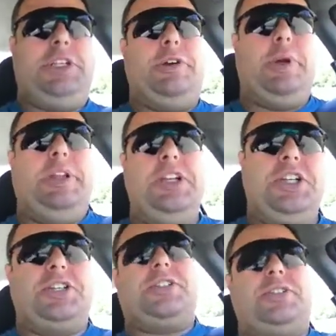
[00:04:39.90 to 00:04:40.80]
your
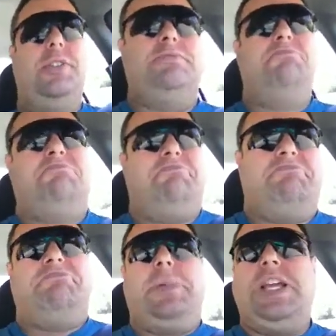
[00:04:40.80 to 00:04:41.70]
religious
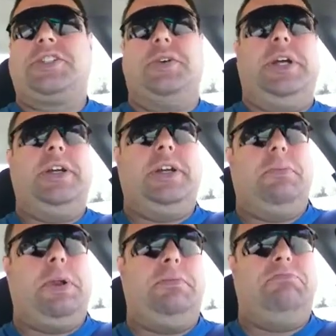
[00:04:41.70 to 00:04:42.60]
history.
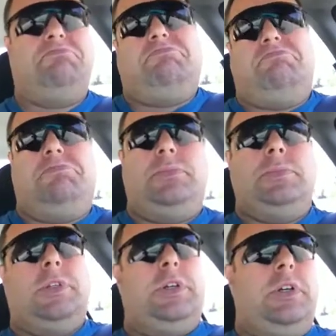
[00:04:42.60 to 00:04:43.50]

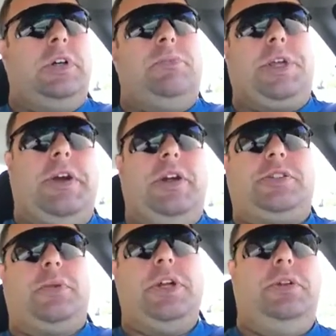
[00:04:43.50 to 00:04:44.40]
I'm
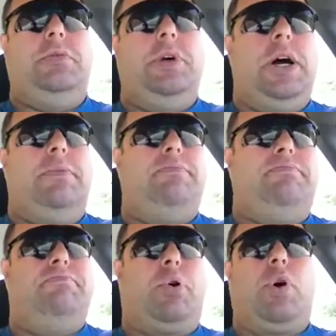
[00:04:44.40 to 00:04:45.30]
curious, were you
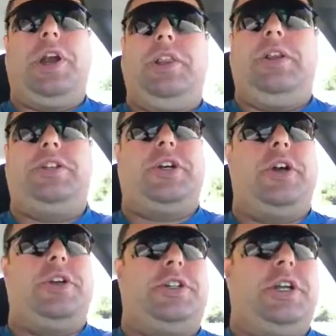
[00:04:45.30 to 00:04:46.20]
born in the
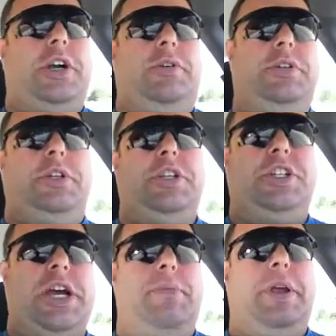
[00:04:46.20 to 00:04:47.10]
church? Did
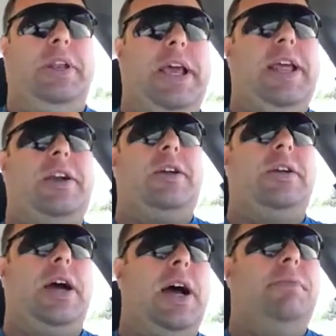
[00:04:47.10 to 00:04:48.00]
you come in later?